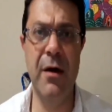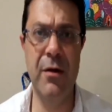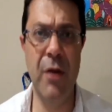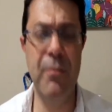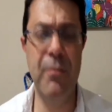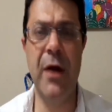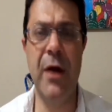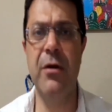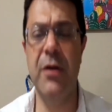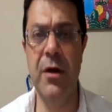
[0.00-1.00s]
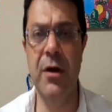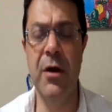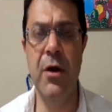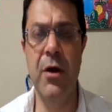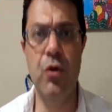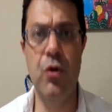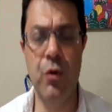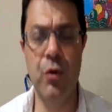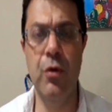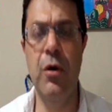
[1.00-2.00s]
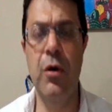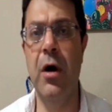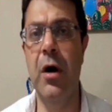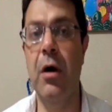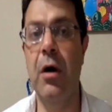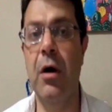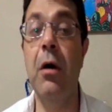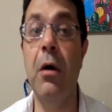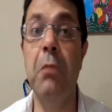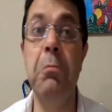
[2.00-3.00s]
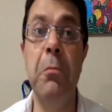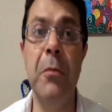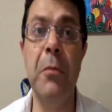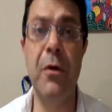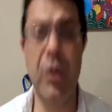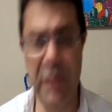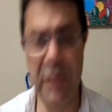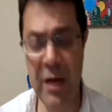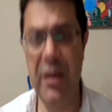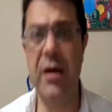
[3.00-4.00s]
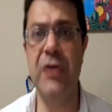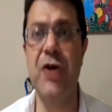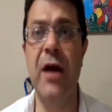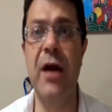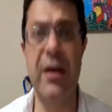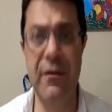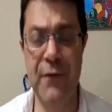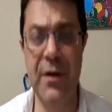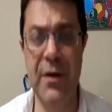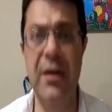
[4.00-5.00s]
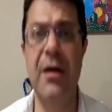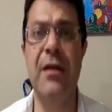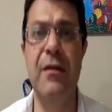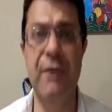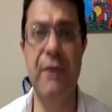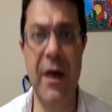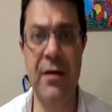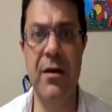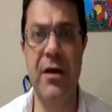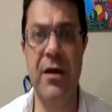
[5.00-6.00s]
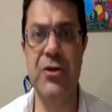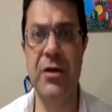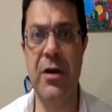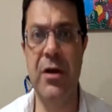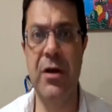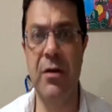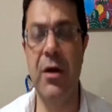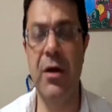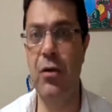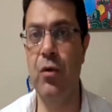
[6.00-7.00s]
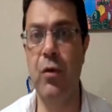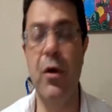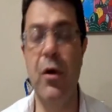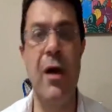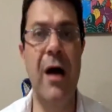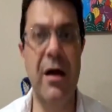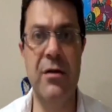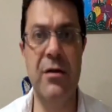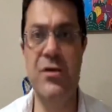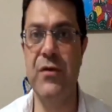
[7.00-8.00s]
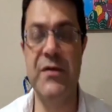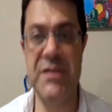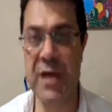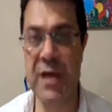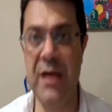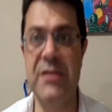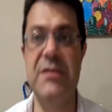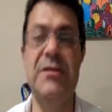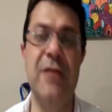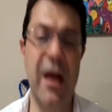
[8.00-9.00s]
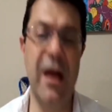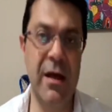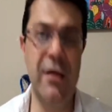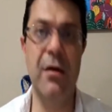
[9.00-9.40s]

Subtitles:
top priority to containing Russia and even dividing Russian territory into hundreds of states, like